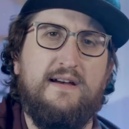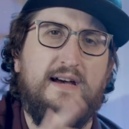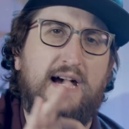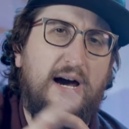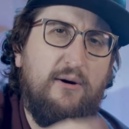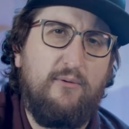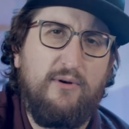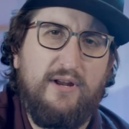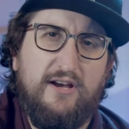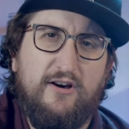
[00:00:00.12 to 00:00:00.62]

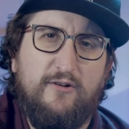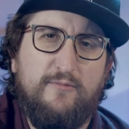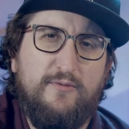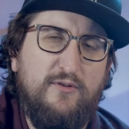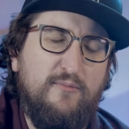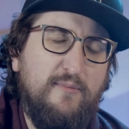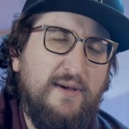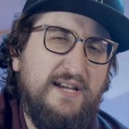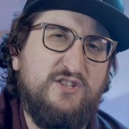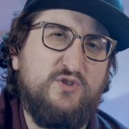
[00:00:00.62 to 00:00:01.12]
I want to help
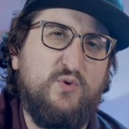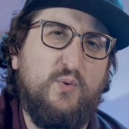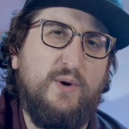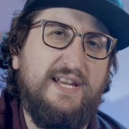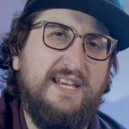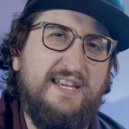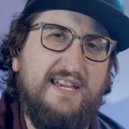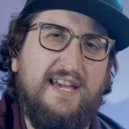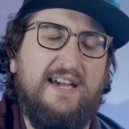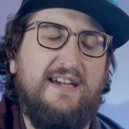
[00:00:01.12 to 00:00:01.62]
you make
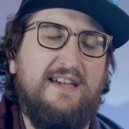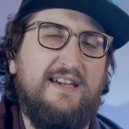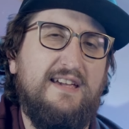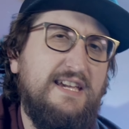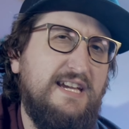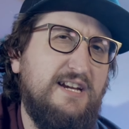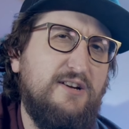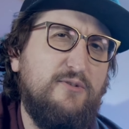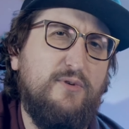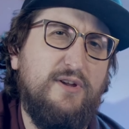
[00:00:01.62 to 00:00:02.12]
20K a
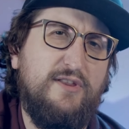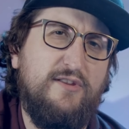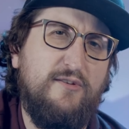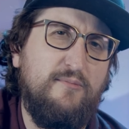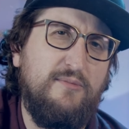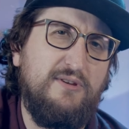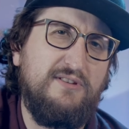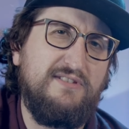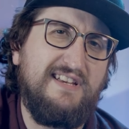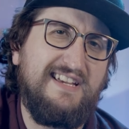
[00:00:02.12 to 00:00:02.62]
year with your
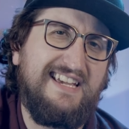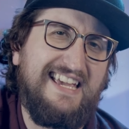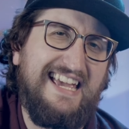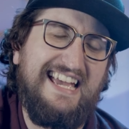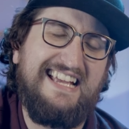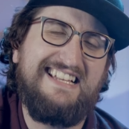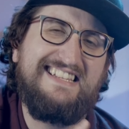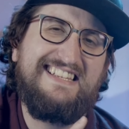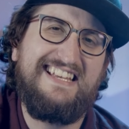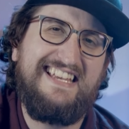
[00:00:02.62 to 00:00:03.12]
music,
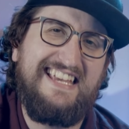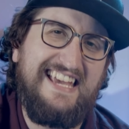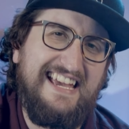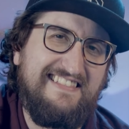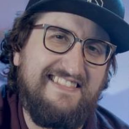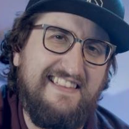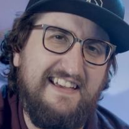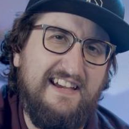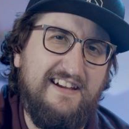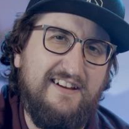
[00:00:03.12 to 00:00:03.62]
and to
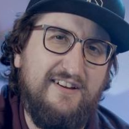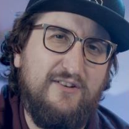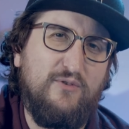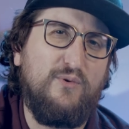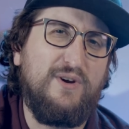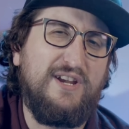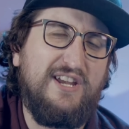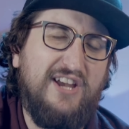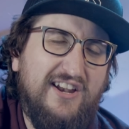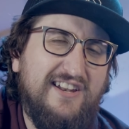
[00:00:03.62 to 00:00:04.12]
get there,
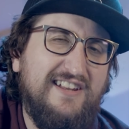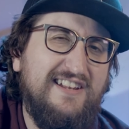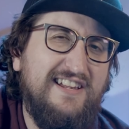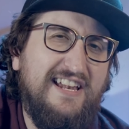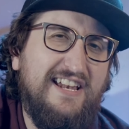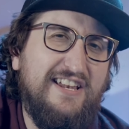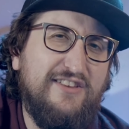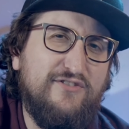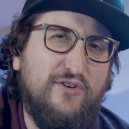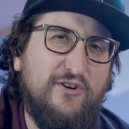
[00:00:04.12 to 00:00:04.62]
we're going to
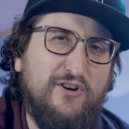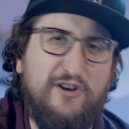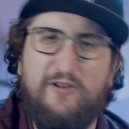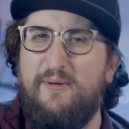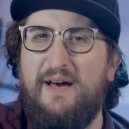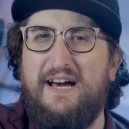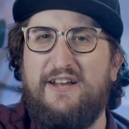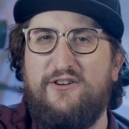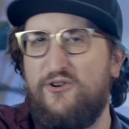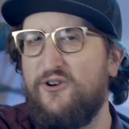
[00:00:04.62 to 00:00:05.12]
need to talk
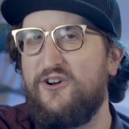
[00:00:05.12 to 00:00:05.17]
about